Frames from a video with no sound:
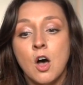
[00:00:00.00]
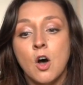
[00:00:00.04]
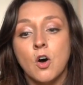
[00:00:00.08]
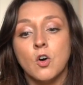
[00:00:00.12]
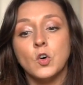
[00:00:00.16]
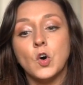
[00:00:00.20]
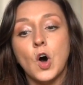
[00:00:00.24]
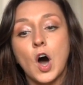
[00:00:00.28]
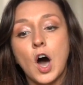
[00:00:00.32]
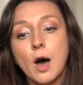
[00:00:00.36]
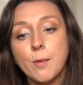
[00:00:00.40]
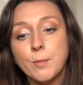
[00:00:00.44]

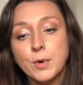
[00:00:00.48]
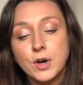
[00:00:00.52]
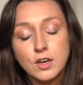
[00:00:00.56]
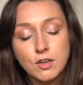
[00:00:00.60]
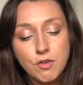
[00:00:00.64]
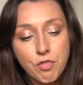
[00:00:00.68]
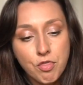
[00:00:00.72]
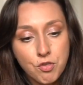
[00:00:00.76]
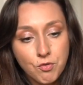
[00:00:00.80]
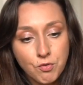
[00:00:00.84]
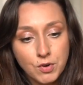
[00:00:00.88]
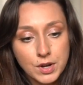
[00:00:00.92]

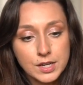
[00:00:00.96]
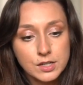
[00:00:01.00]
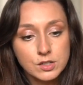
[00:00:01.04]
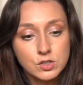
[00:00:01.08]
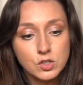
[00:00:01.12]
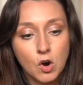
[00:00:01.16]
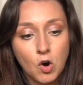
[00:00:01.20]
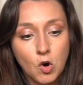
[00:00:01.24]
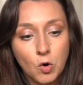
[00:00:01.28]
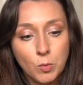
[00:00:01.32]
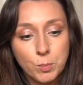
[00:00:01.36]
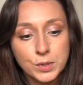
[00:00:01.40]
Llama
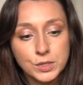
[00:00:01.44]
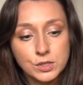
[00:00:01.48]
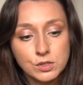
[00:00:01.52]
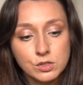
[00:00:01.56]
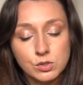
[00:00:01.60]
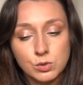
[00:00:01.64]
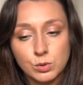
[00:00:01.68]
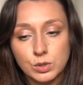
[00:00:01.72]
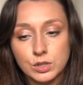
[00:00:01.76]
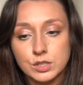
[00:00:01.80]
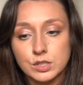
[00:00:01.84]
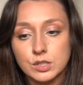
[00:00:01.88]
3's open
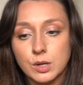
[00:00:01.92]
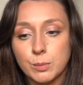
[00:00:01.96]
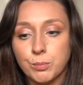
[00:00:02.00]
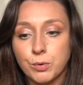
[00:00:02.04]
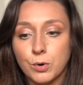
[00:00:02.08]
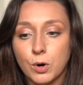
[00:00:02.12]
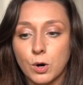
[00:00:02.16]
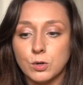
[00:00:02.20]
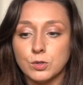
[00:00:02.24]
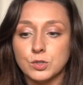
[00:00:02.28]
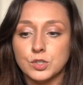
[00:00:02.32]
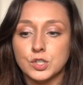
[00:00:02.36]
source
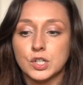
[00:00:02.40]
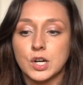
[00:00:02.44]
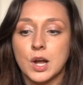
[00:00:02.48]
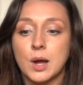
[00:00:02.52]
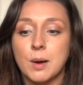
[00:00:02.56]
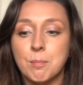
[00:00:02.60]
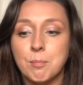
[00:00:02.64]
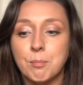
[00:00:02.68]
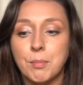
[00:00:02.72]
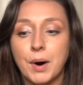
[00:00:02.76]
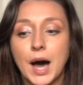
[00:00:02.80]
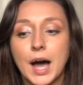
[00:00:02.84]
approach,
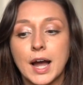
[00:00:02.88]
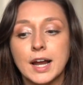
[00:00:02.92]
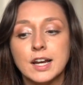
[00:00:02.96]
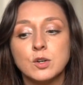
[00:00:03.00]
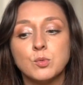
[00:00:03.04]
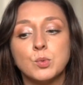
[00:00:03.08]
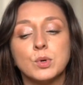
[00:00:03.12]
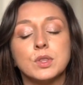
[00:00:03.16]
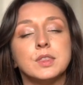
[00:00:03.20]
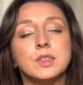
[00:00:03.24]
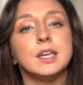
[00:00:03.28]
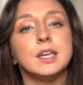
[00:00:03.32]

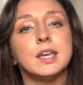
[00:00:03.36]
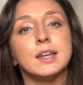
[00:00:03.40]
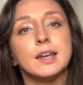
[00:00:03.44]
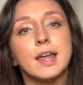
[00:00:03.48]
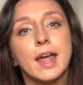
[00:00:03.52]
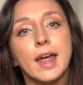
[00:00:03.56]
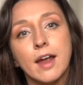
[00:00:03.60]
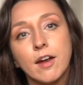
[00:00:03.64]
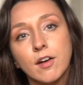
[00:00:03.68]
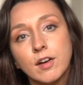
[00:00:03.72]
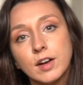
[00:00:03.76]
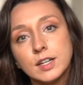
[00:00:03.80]
combined the
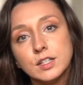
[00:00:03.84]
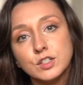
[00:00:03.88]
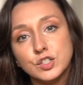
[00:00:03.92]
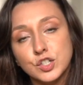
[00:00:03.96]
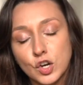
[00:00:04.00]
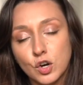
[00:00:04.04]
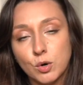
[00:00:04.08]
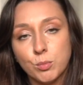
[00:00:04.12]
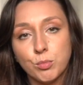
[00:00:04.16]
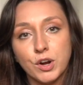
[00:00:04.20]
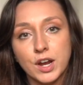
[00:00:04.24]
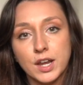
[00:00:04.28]
inherent
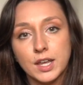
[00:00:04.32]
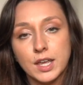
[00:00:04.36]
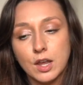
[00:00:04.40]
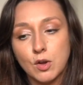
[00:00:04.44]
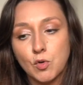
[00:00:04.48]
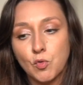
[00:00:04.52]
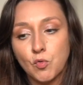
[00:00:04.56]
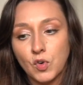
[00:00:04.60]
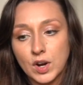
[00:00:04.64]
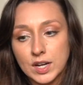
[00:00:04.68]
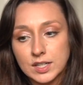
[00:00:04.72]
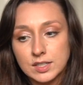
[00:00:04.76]

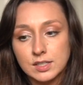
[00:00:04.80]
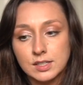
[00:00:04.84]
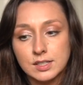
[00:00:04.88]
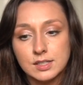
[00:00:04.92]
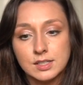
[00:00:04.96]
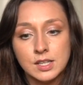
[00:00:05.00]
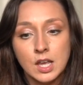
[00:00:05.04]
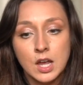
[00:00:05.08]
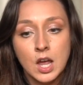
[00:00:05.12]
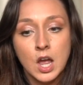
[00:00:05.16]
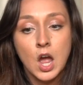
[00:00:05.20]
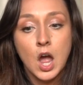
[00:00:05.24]
jailbreaking
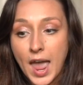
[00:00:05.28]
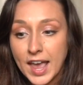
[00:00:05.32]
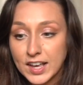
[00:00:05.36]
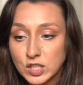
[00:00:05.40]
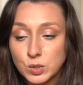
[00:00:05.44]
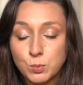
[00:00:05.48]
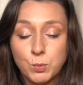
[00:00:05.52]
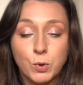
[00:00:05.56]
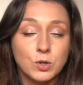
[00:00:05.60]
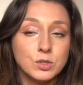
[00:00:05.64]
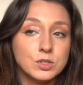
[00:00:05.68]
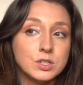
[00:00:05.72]
risks,
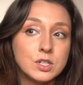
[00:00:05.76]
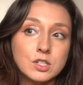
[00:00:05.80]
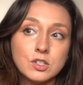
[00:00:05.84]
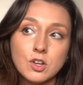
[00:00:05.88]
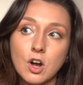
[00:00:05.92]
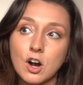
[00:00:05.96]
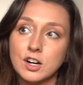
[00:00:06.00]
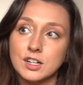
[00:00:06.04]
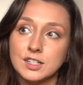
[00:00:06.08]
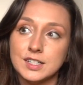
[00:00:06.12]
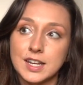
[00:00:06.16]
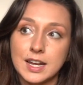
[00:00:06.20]
exposes
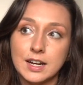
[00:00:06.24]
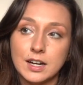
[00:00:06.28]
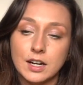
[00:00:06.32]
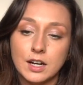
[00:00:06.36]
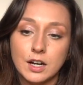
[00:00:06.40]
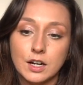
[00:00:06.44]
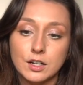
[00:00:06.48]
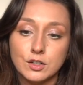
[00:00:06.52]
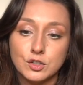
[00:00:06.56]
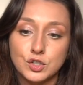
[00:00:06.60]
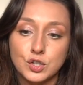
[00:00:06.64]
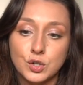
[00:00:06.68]
our
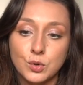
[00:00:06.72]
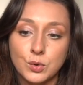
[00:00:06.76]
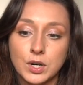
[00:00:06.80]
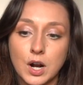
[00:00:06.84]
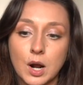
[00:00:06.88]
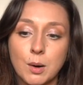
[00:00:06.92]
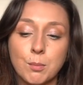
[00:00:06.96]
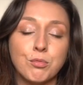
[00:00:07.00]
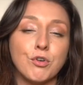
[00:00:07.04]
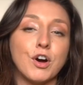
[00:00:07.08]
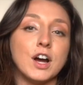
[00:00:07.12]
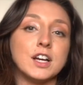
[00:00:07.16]
data to
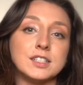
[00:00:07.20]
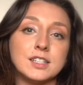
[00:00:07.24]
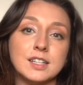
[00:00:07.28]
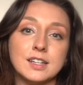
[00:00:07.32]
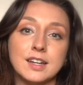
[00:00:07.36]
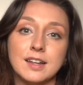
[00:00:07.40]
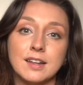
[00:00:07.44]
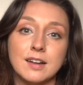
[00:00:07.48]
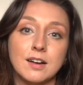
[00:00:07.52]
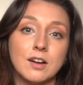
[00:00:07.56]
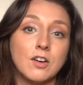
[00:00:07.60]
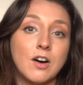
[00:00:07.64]
an
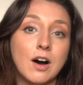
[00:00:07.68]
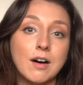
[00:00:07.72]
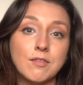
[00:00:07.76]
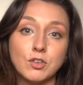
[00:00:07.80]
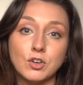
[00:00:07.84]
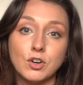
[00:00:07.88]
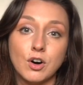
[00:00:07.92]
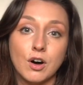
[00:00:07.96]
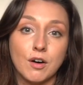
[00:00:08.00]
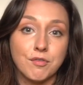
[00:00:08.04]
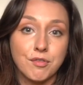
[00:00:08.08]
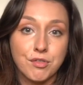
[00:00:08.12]
unprecedented
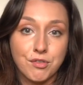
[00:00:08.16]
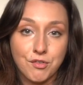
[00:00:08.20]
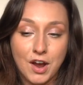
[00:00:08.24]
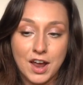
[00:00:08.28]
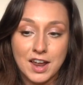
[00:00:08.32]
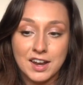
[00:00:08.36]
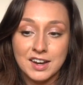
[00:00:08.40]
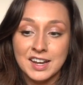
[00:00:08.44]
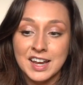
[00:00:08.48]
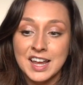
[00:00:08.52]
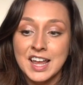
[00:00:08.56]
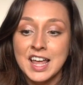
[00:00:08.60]
level of
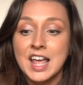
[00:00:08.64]
threat.